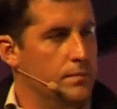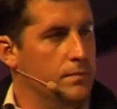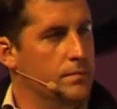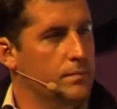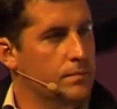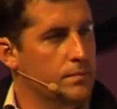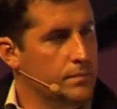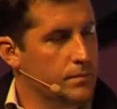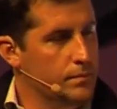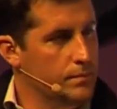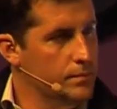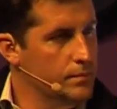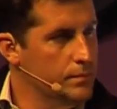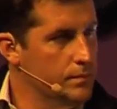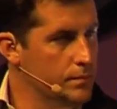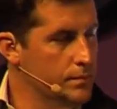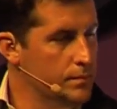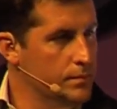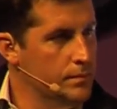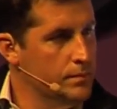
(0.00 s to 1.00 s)

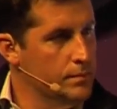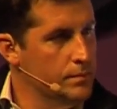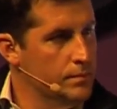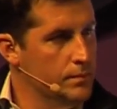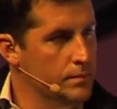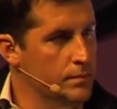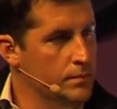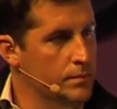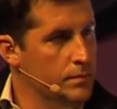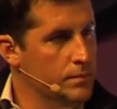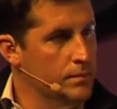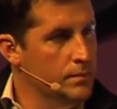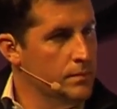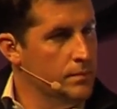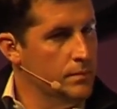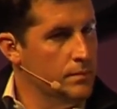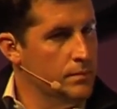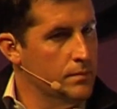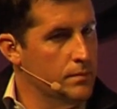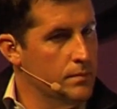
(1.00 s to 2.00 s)

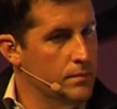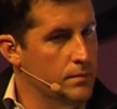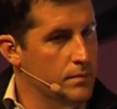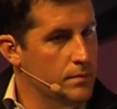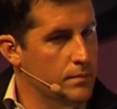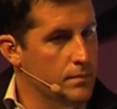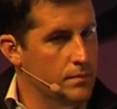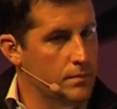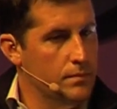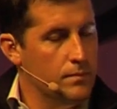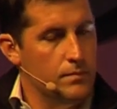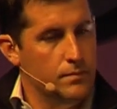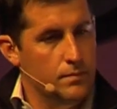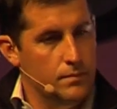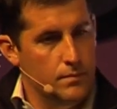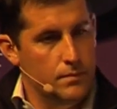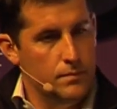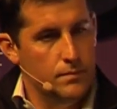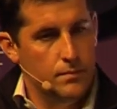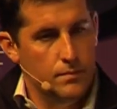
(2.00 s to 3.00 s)

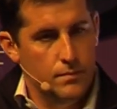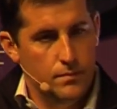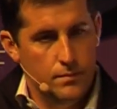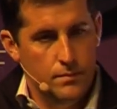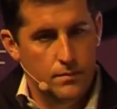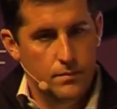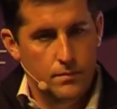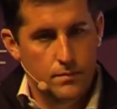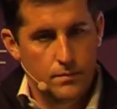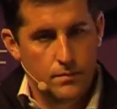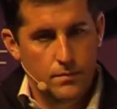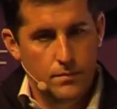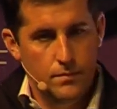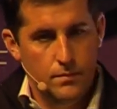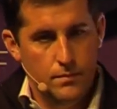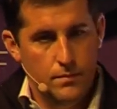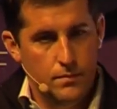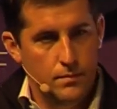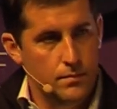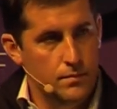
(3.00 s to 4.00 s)

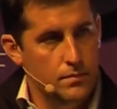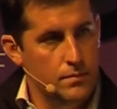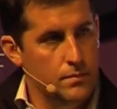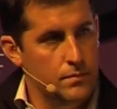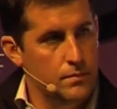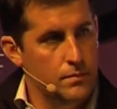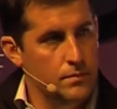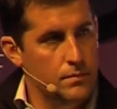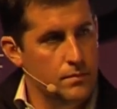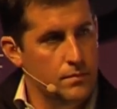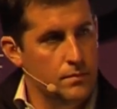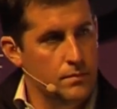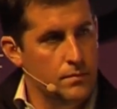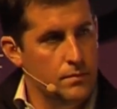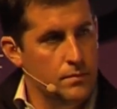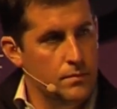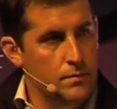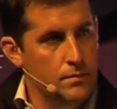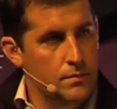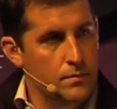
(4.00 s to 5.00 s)

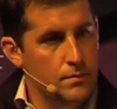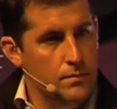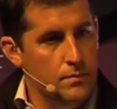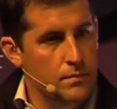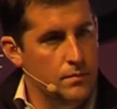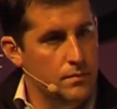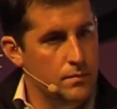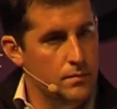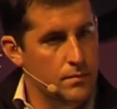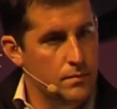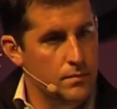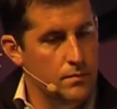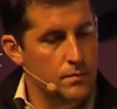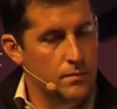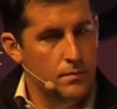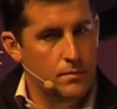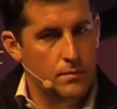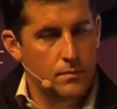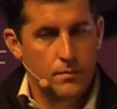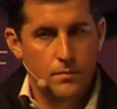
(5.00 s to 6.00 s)

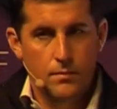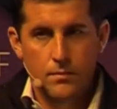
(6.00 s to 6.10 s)
No words are spoken by the person on screen.